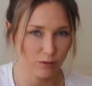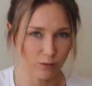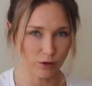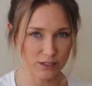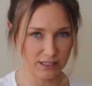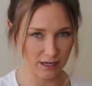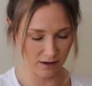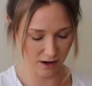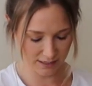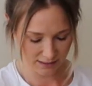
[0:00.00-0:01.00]
We want to stay
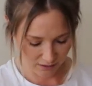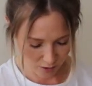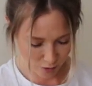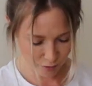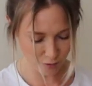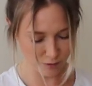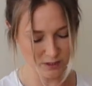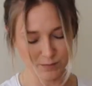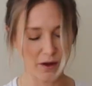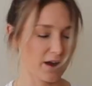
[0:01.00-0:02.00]
nice and long through the
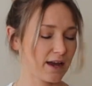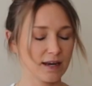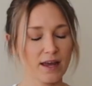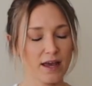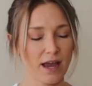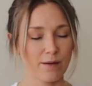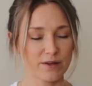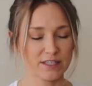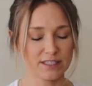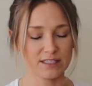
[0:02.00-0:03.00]
spine, and
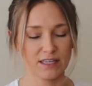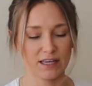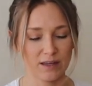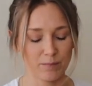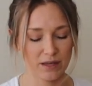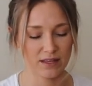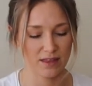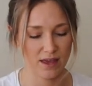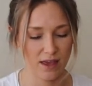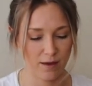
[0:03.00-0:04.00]
we're just tipping at
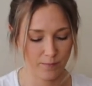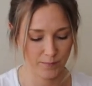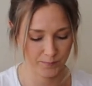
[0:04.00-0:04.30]
the hip.